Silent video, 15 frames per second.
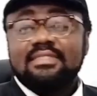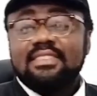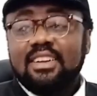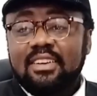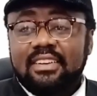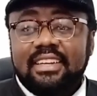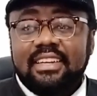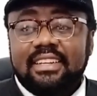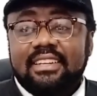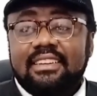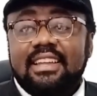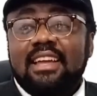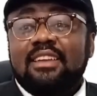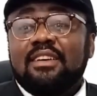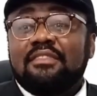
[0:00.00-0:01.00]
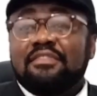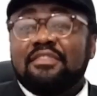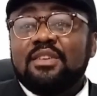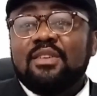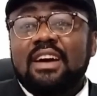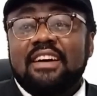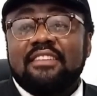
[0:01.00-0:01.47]
Okay, none of
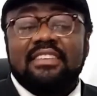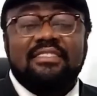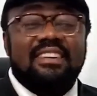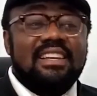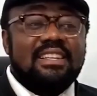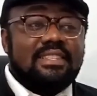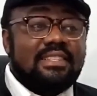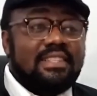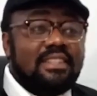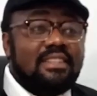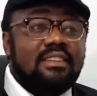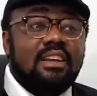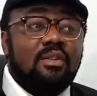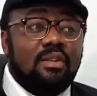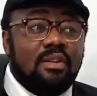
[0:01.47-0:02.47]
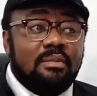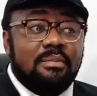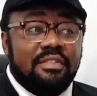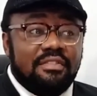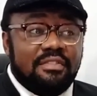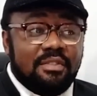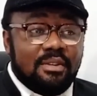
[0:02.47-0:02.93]
you have ever seen the ROM
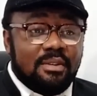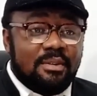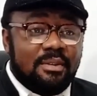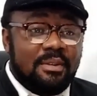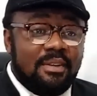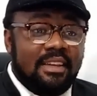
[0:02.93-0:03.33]
before,